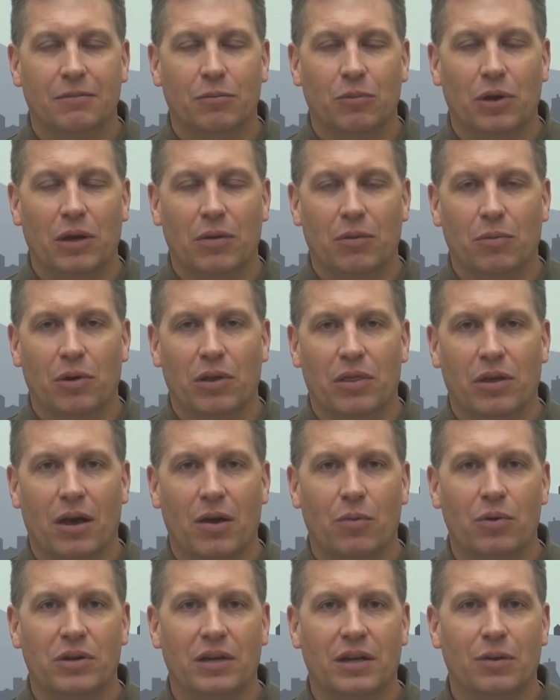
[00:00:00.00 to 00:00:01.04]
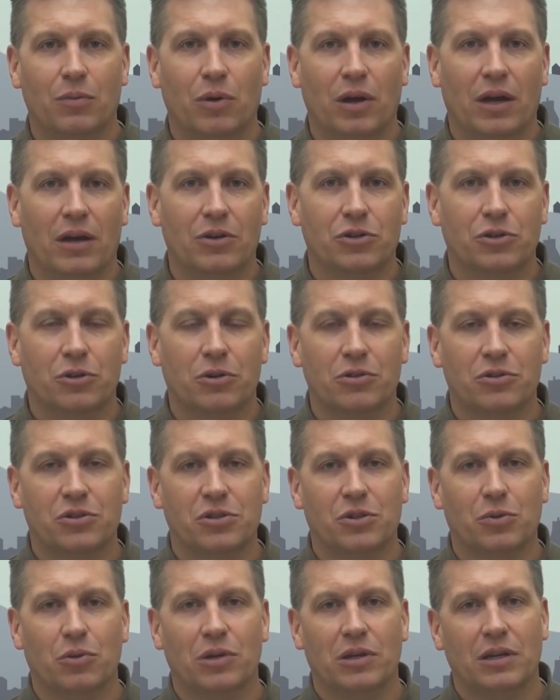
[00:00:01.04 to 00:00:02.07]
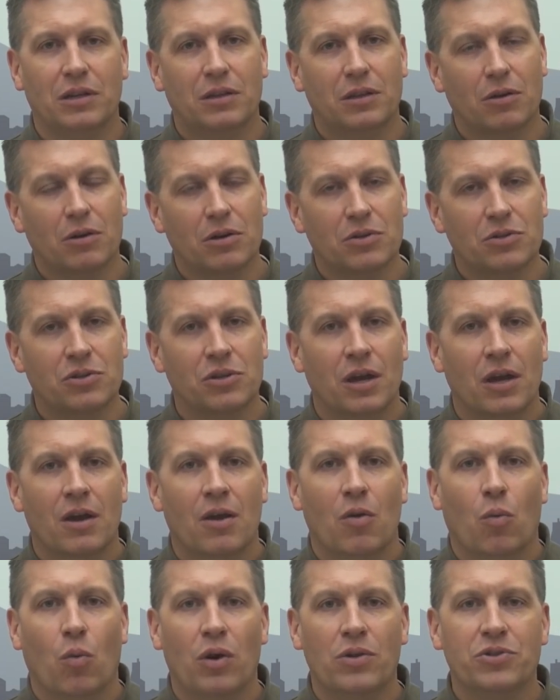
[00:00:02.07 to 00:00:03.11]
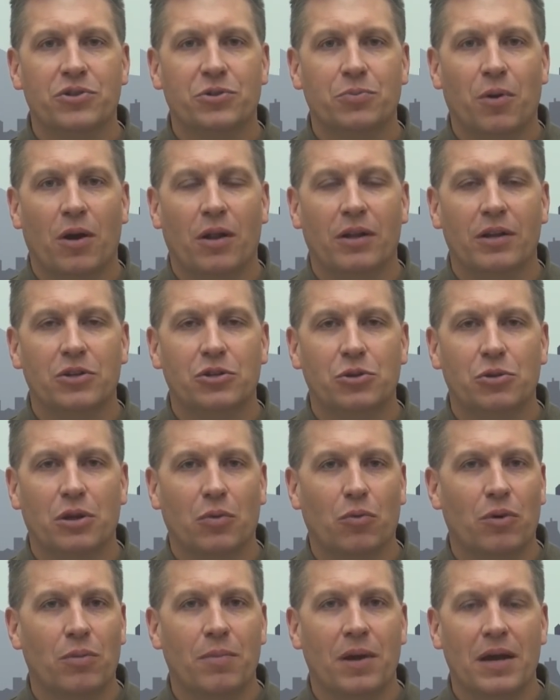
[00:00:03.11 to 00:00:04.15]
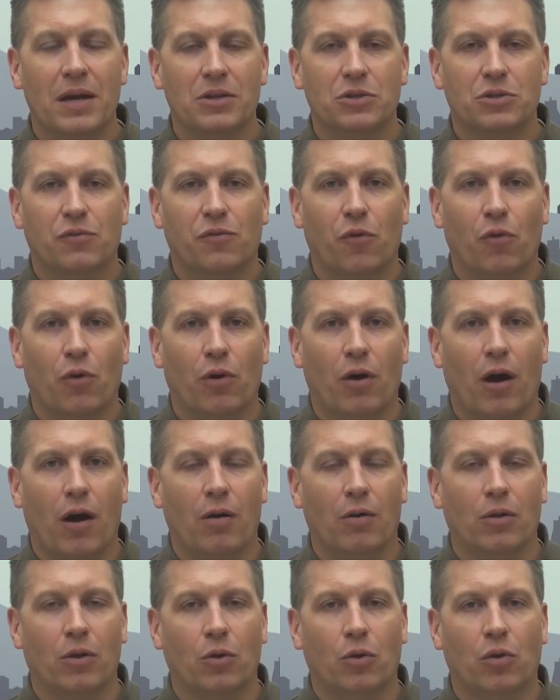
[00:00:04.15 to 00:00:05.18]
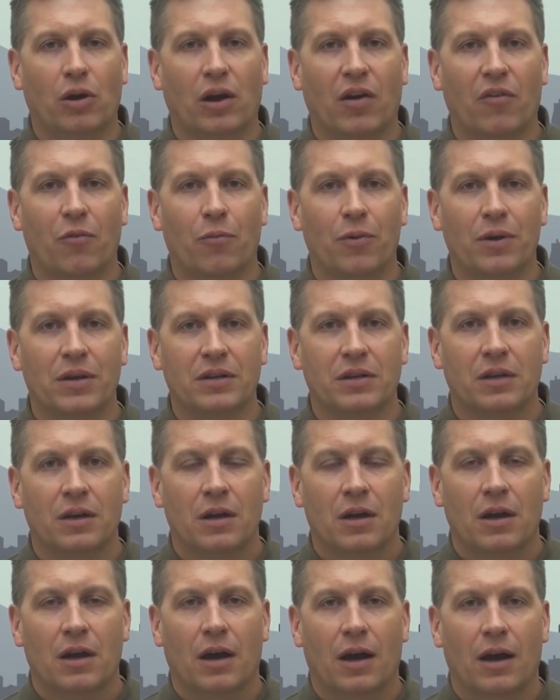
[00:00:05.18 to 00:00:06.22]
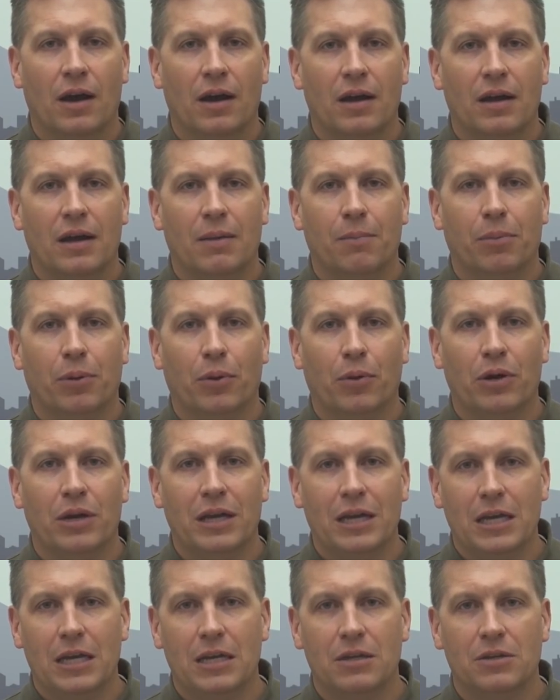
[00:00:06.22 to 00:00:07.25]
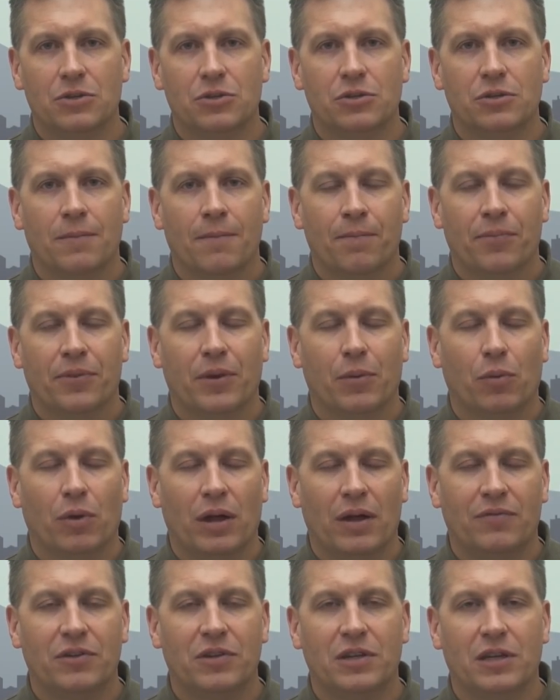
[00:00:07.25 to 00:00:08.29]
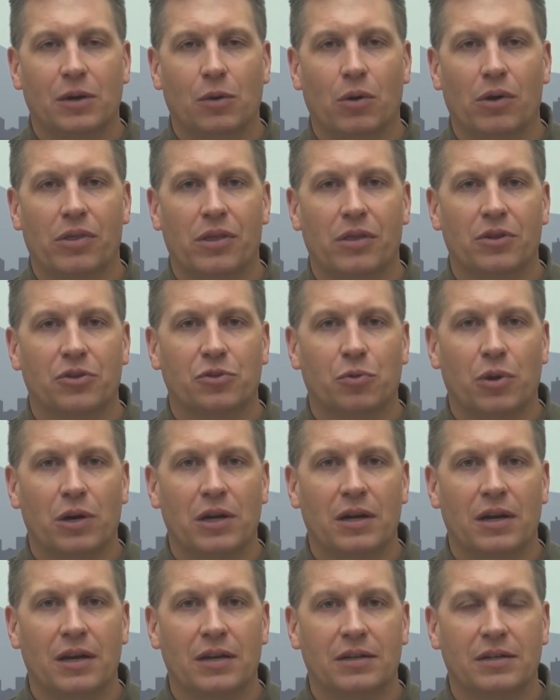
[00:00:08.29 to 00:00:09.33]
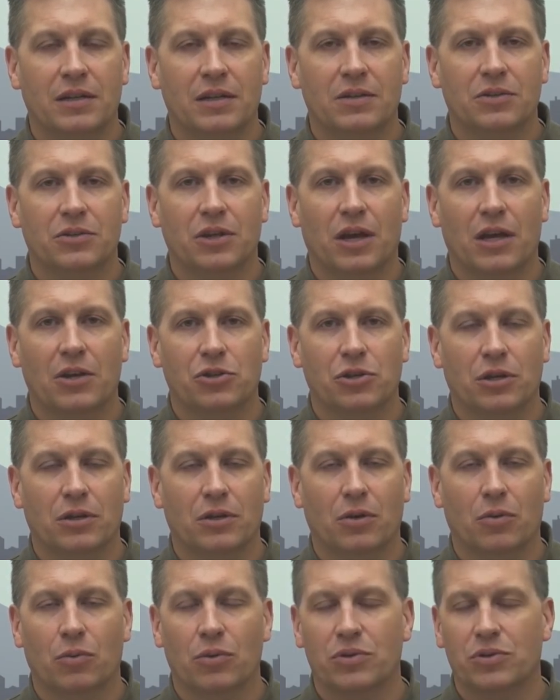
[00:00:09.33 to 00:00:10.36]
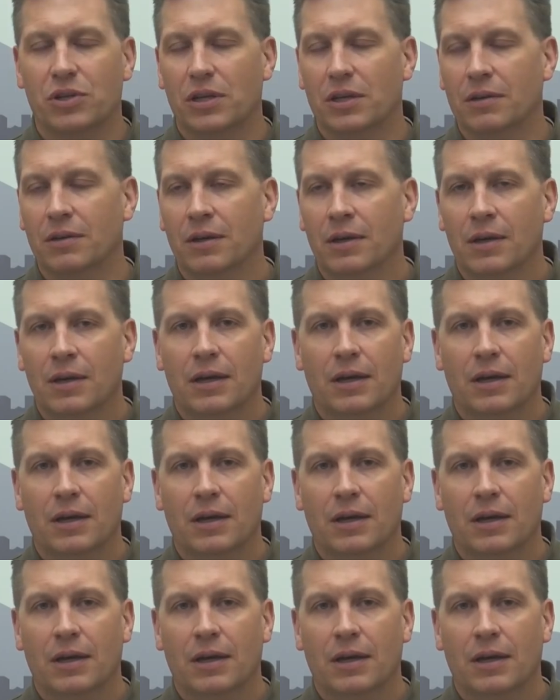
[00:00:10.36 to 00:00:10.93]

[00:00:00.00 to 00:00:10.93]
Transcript: we thought we did, we had assurances that we did, there is one small issue that remains for our local government employees that we'll have to deal with in the 2019 session. There was a